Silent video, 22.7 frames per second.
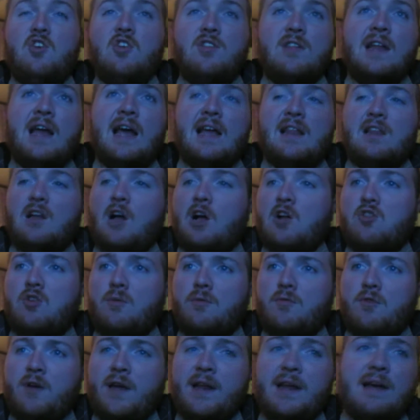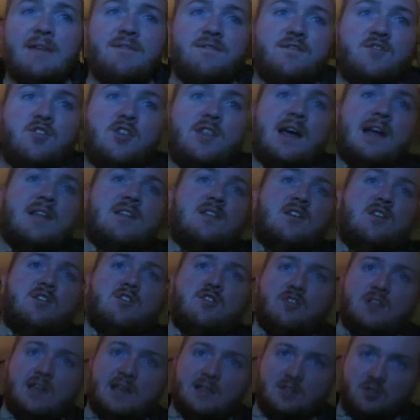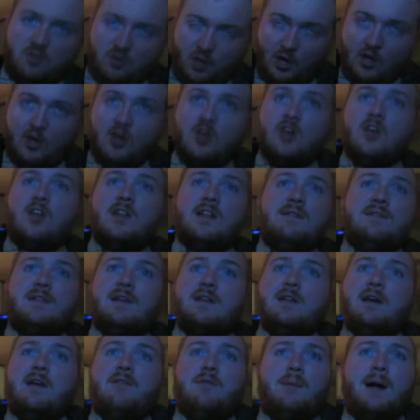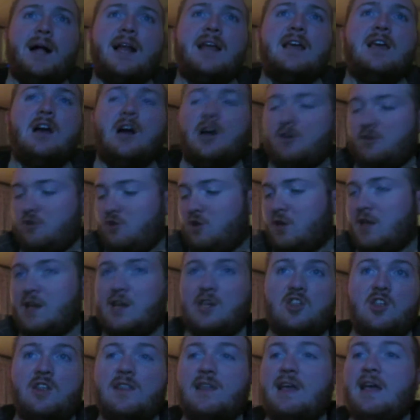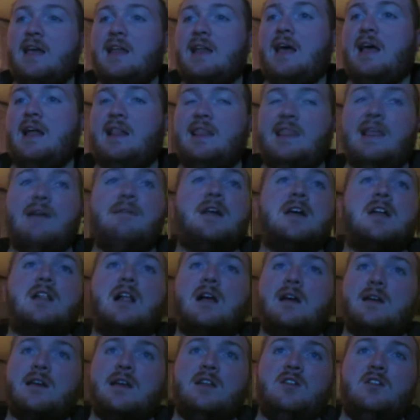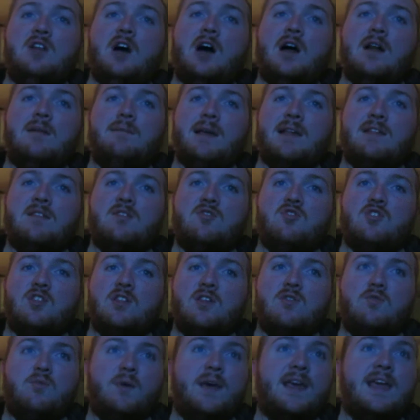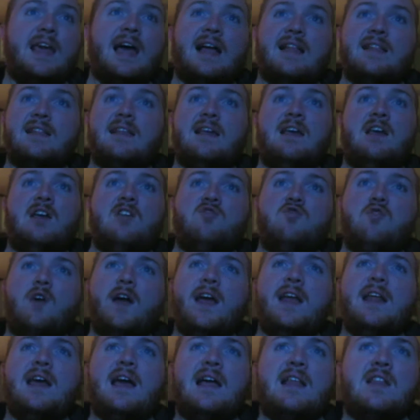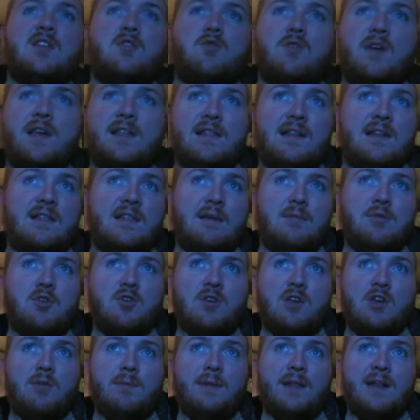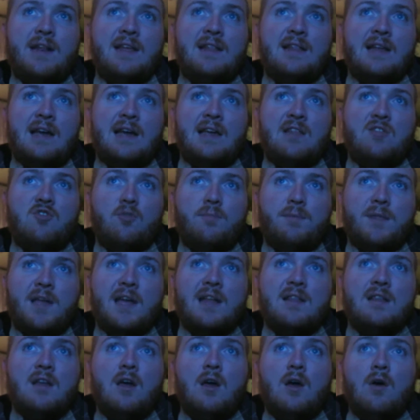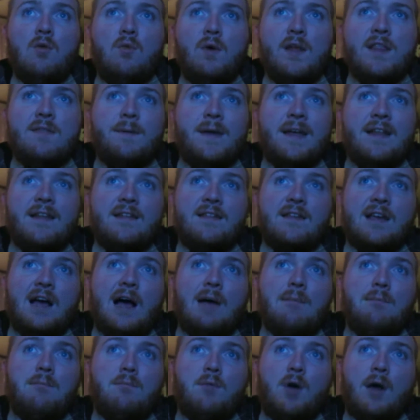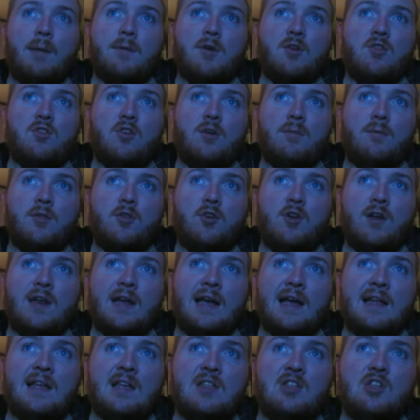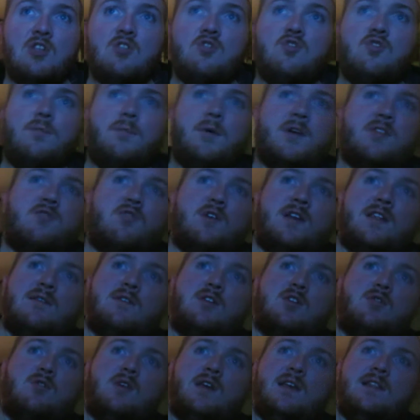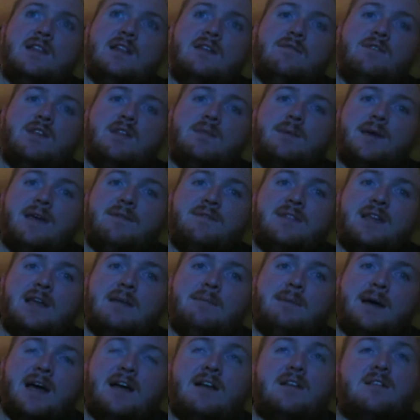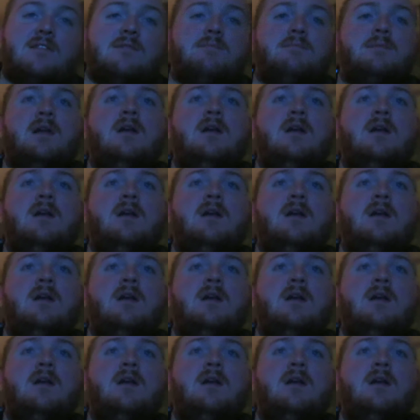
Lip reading: night, October 29th, 2013. Good evening, everybody. Our current conditions at 11 o'clock in Norton, Massachusetts. We got 29 degrees at the temperature, humidity 92%. Wind speed is calm, and barometer 3.39 inches, 2.27 degrees, and a visibility of 10 miles.